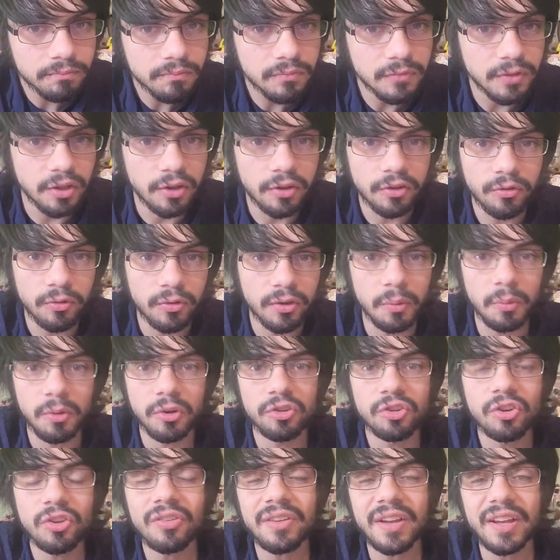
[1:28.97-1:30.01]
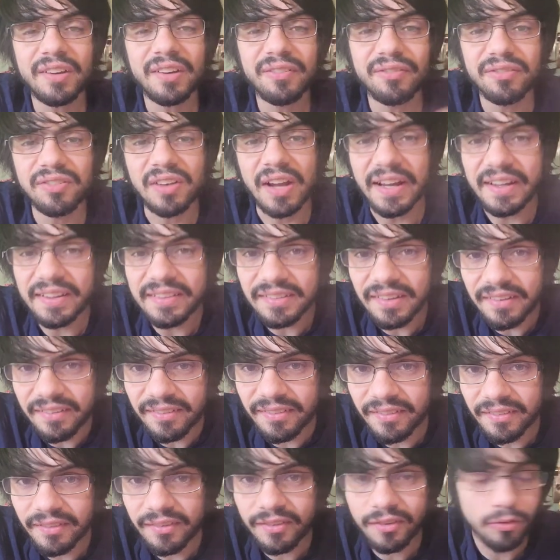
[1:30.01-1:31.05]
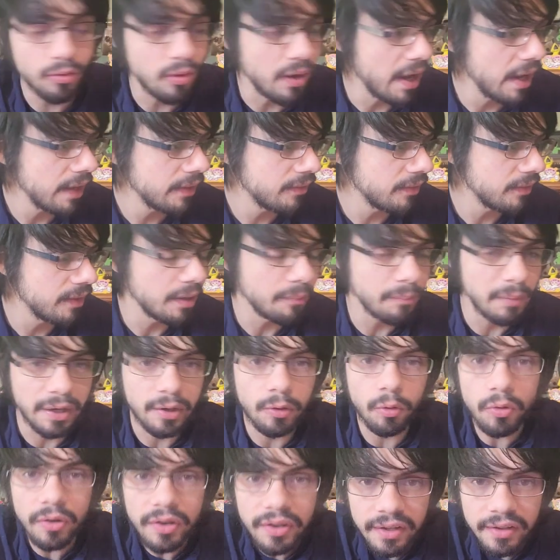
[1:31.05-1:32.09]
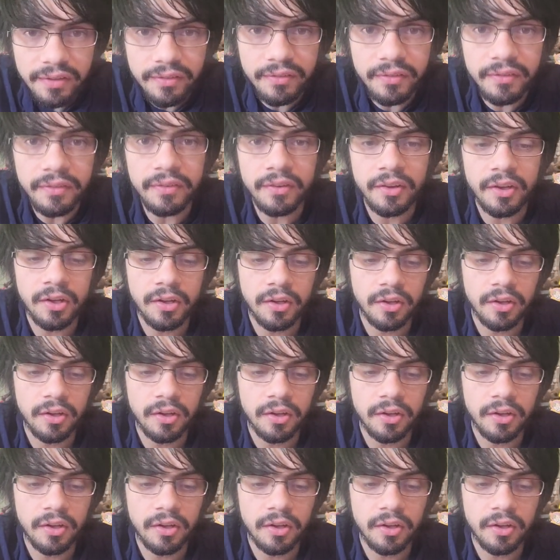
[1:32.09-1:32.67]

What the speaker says: They were just like flying discs, so I had to get my own cases.